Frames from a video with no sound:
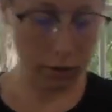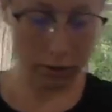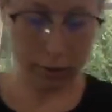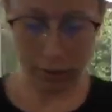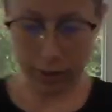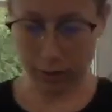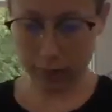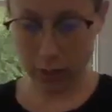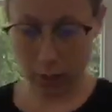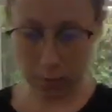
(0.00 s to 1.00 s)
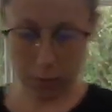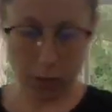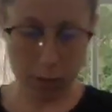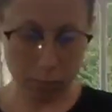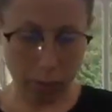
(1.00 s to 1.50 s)
just slicing up the
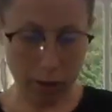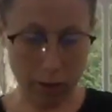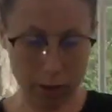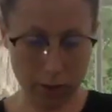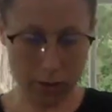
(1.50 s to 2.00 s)
umbrella.